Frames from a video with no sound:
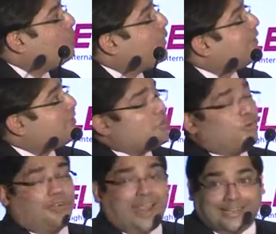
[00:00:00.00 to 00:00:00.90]
Well, there's
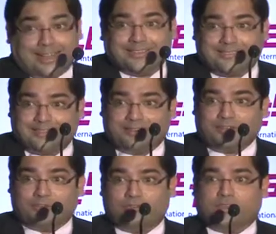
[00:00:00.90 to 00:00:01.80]
no right
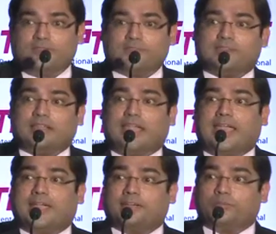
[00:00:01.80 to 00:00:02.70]
answer to this,
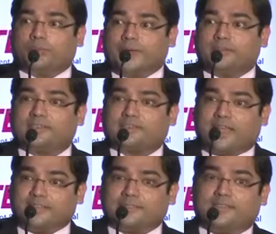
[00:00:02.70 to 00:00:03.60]
and we
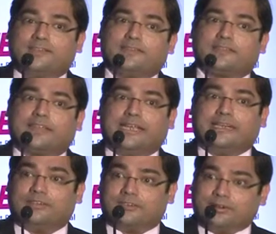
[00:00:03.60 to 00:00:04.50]
discussed this
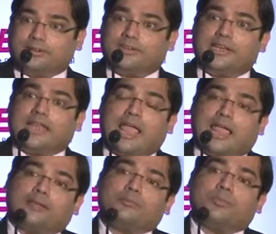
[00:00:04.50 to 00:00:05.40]
internally
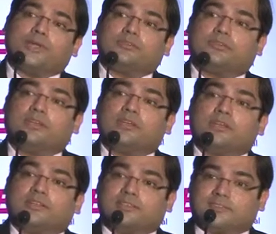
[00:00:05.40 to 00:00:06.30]
and with
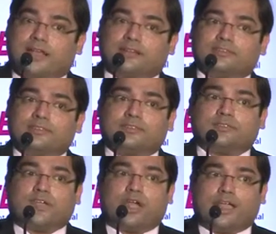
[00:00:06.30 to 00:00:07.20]

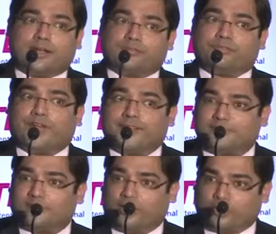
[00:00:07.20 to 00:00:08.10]
consultants and our
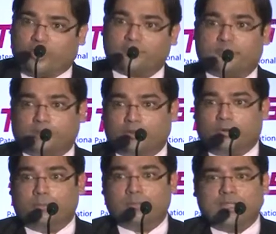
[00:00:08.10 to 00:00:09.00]
friends across the
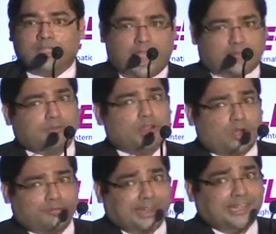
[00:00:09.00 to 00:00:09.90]
globe, and we
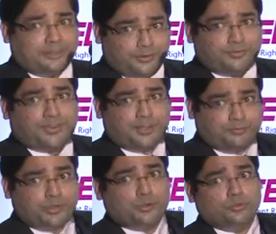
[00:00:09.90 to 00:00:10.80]
got very differing
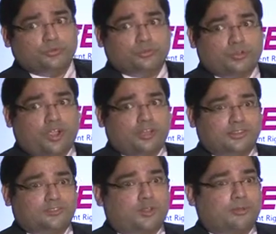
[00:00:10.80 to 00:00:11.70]
views on
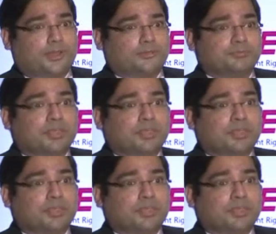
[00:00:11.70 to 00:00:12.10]
this topic.